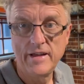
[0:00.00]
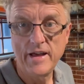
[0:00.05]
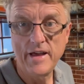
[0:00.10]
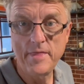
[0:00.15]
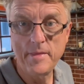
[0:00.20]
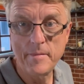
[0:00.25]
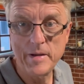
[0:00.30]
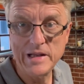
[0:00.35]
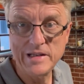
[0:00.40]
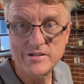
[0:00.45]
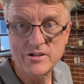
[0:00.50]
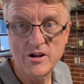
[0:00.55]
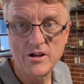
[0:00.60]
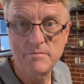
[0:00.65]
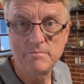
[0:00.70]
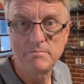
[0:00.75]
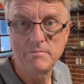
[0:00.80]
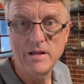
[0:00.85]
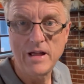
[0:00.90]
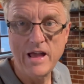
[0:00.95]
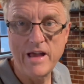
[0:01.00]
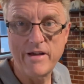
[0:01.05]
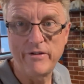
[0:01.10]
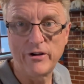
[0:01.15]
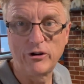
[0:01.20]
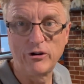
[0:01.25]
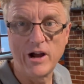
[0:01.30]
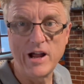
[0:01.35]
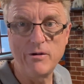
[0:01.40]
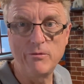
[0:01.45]
In the meantime, have a
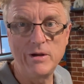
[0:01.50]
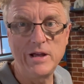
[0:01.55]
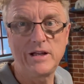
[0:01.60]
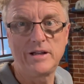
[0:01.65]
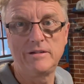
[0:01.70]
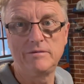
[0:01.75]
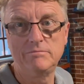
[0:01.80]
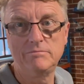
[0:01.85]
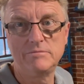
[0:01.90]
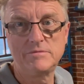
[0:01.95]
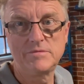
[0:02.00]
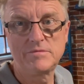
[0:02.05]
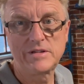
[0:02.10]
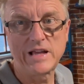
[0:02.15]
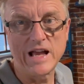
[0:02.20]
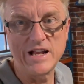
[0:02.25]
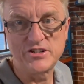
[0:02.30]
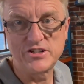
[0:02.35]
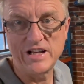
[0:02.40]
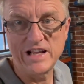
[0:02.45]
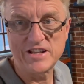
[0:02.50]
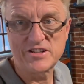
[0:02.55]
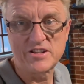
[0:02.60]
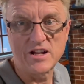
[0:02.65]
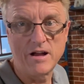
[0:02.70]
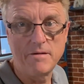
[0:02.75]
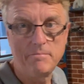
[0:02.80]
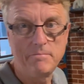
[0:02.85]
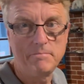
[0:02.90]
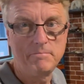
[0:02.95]
great week. Catch you next
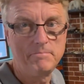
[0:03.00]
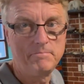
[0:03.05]
time.